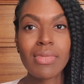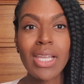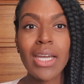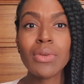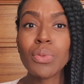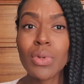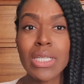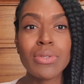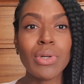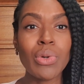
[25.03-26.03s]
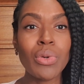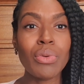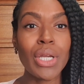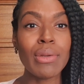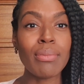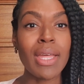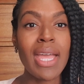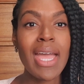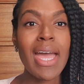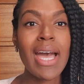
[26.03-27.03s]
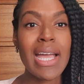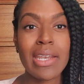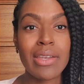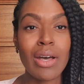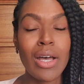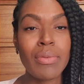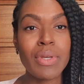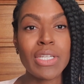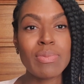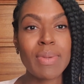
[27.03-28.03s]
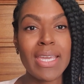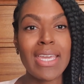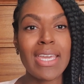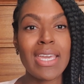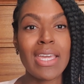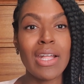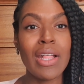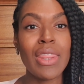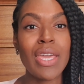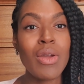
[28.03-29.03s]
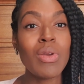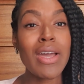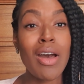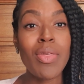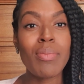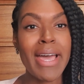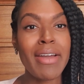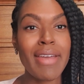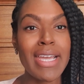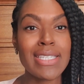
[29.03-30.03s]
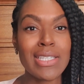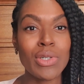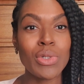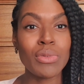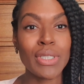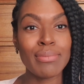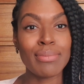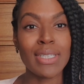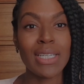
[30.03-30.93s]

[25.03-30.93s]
I'd walk into a courtroom and I would be the only other black face in the courtroom.